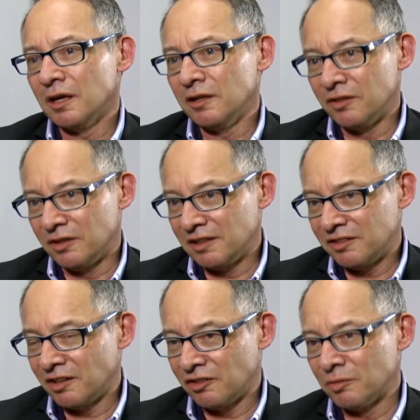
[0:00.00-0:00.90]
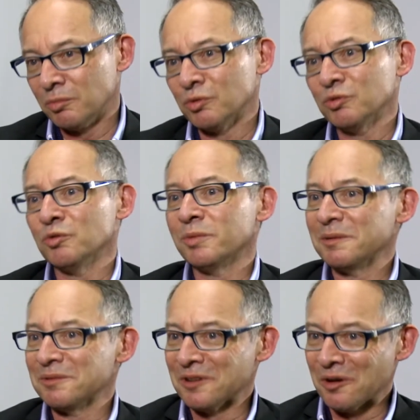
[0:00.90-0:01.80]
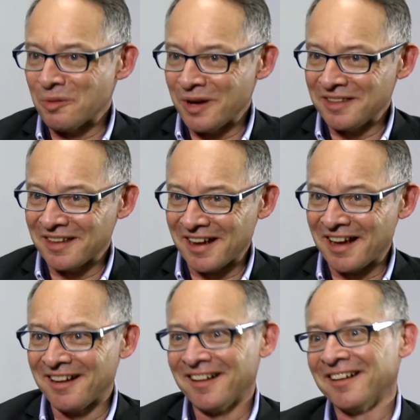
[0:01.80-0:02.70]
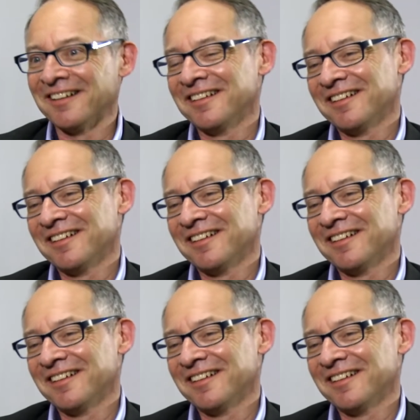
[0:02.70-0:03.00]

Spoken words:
is it accessible? Do people know where they are?